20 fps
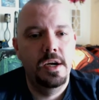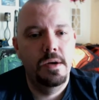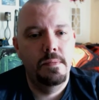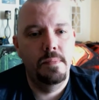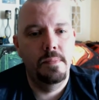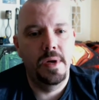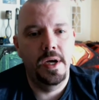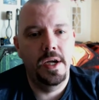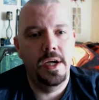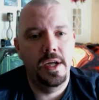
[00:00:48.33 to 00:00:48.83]

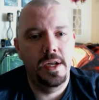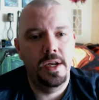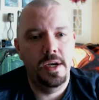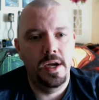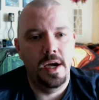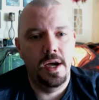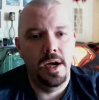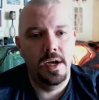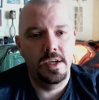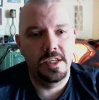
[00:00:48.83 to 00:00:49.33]

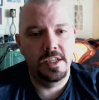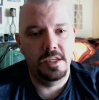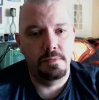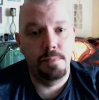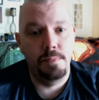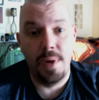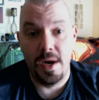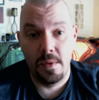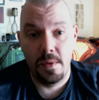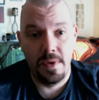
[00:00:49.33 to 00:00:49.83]
but just
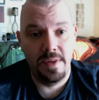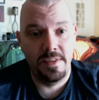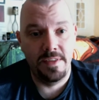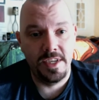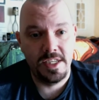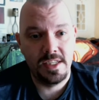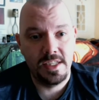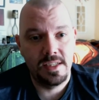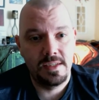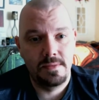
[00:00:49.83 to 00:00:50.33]
bear with
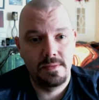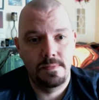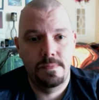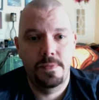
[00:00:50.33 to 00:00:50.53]
us.